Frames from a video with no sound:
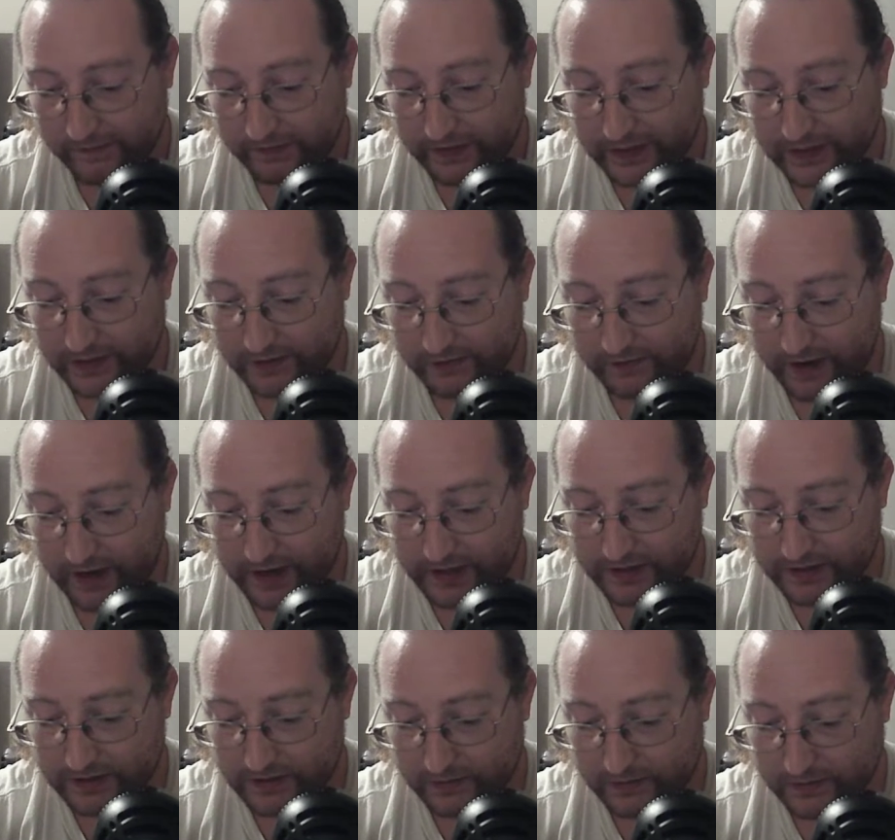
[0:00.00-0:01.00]
His
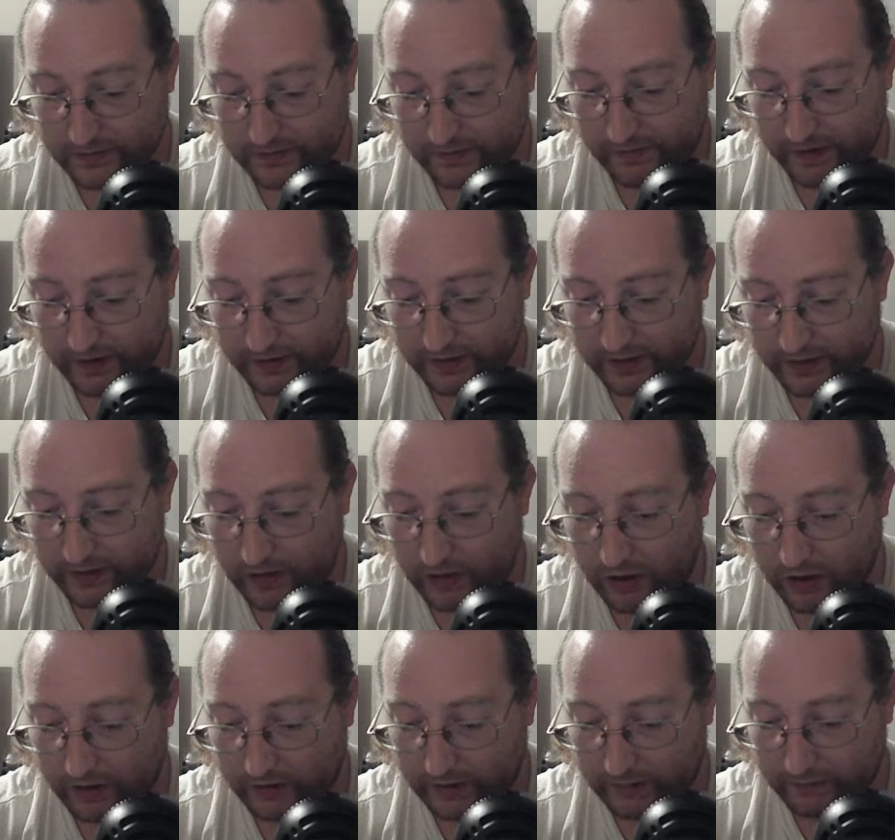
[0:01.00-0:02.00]
face was very
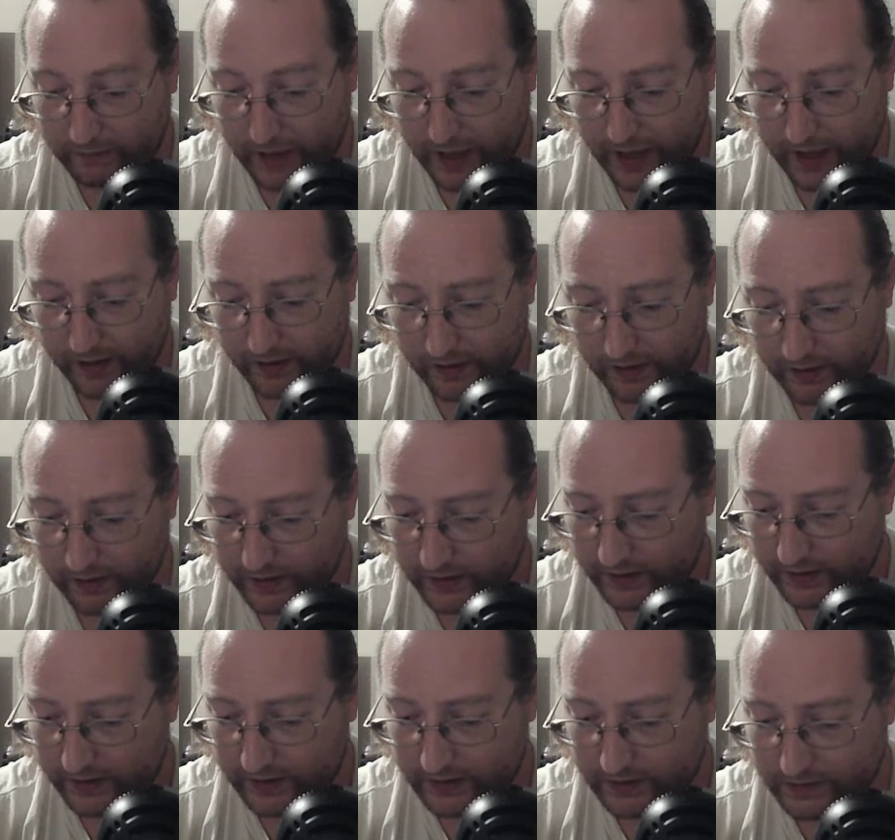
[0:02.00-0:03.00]
long and pale.
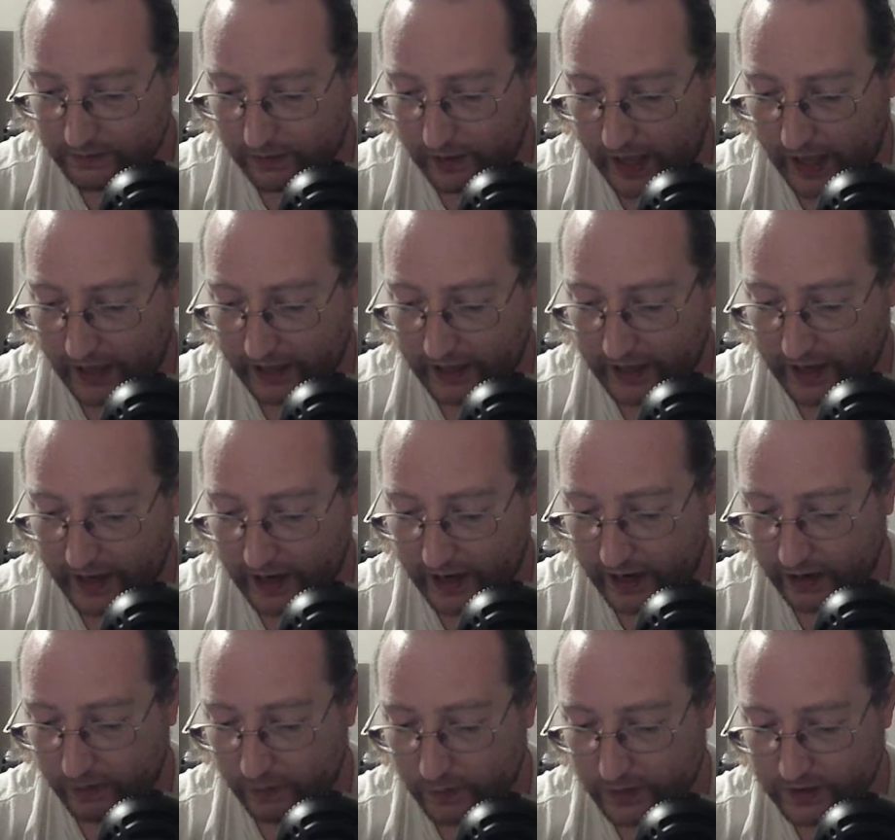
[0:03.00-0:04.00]
His black
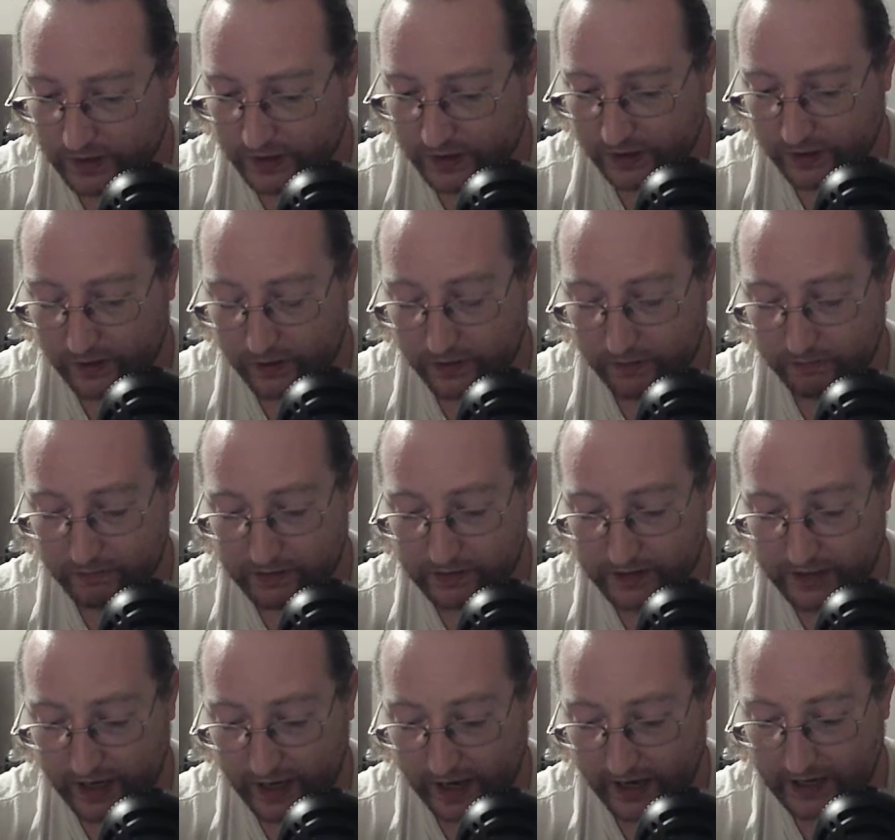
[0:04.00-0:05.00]
hair was combed
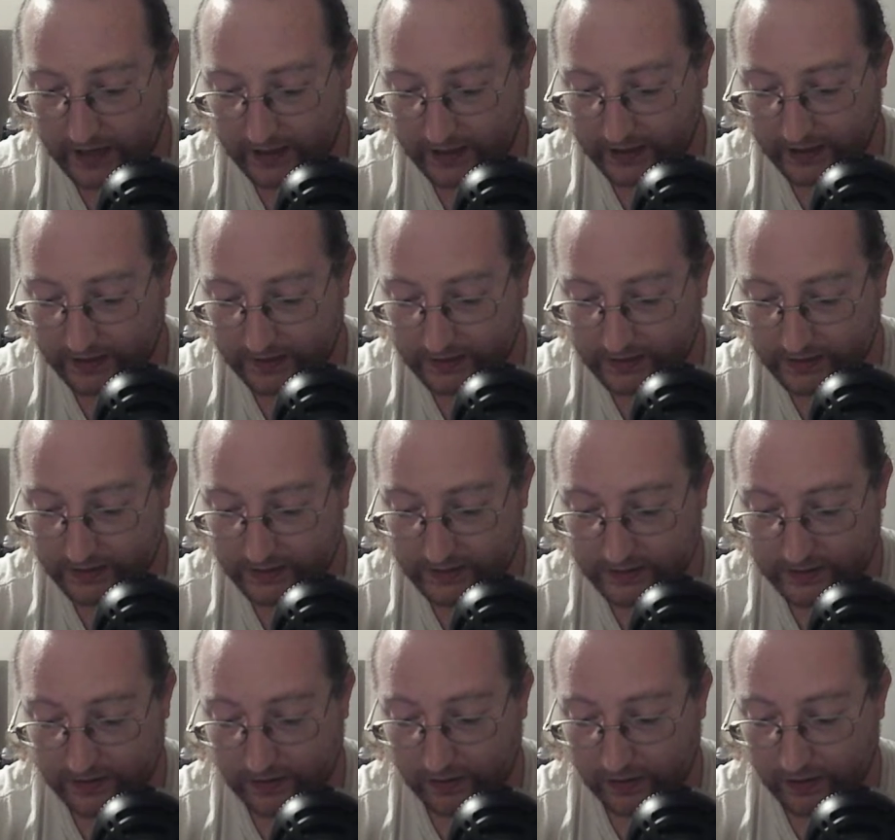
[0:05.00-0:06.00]
tight against his
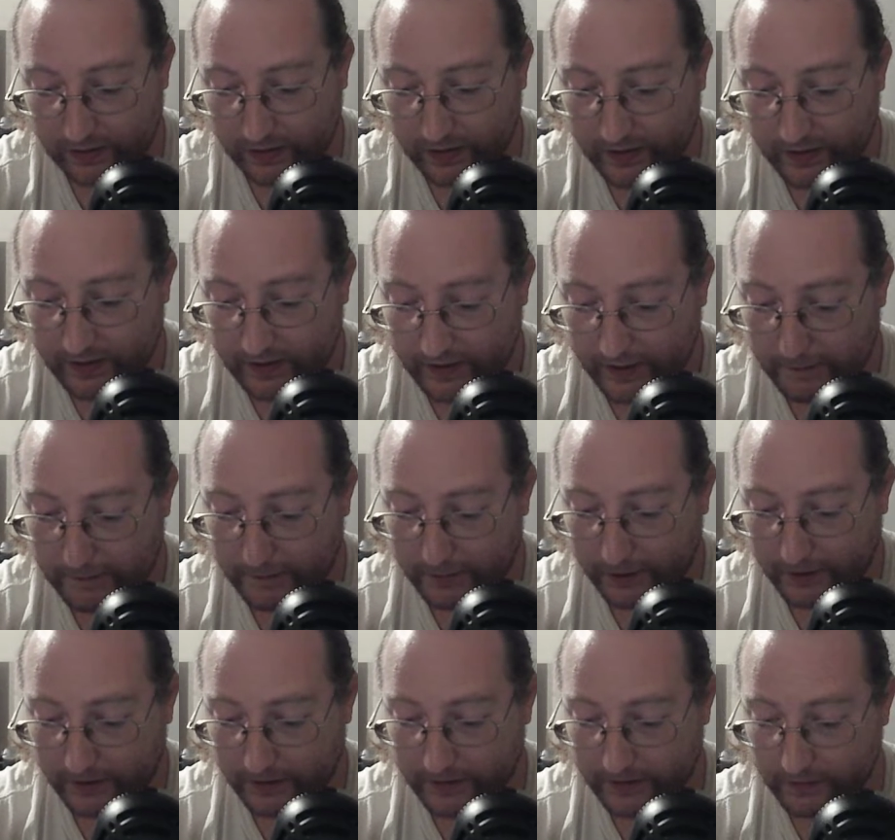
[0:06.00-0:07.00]
skull and
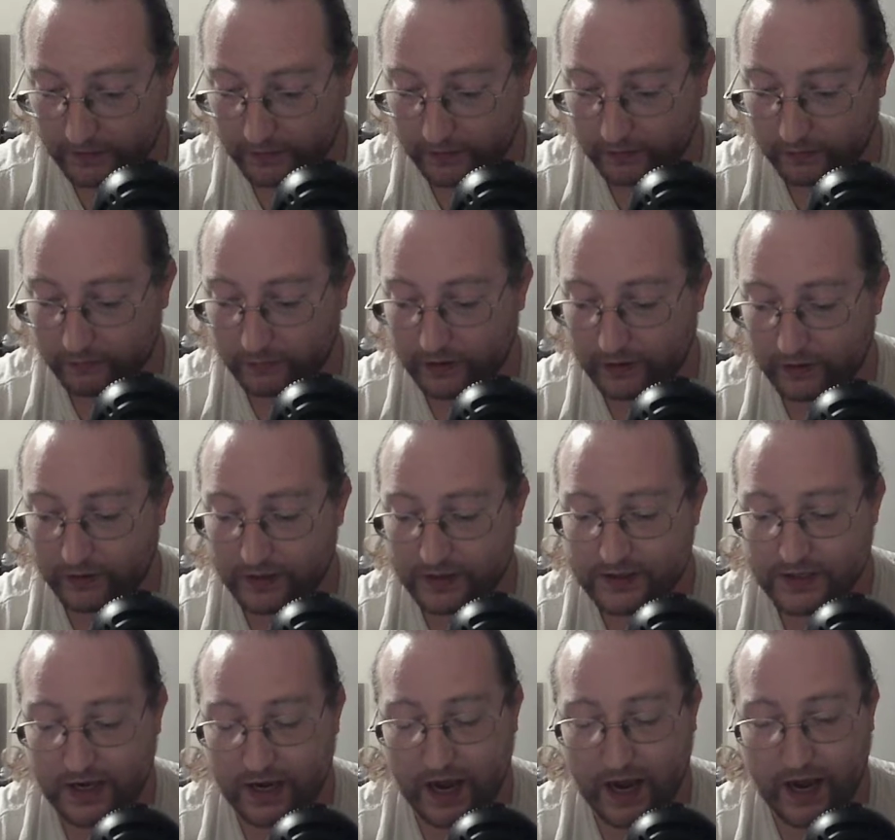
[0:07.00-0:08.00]
parted with rigorous
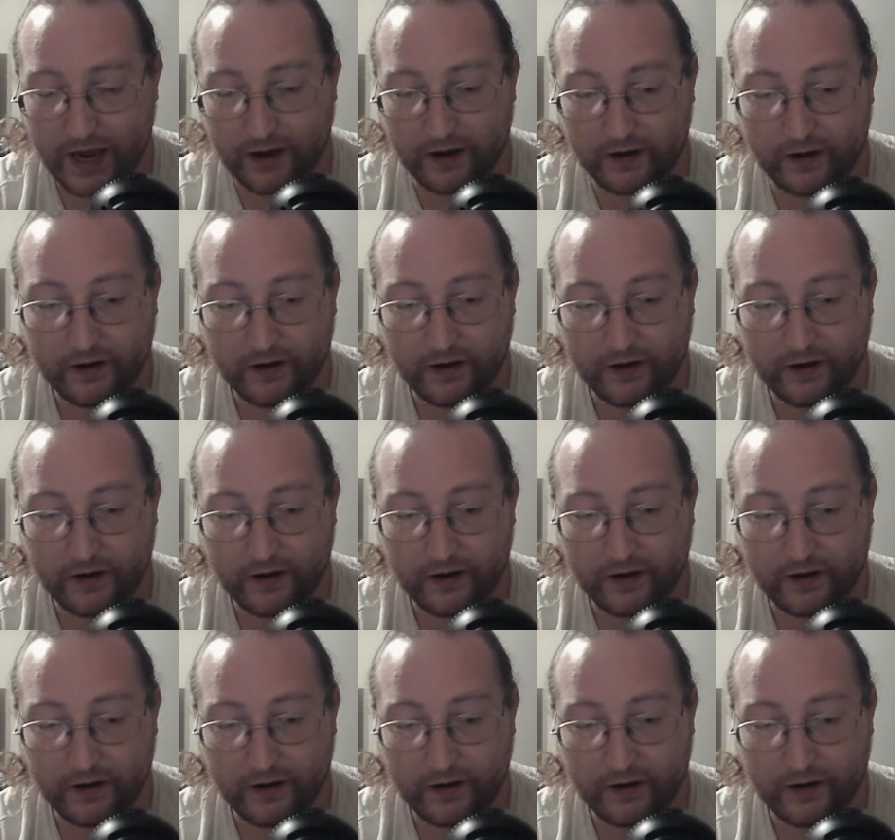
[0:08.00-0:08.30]
care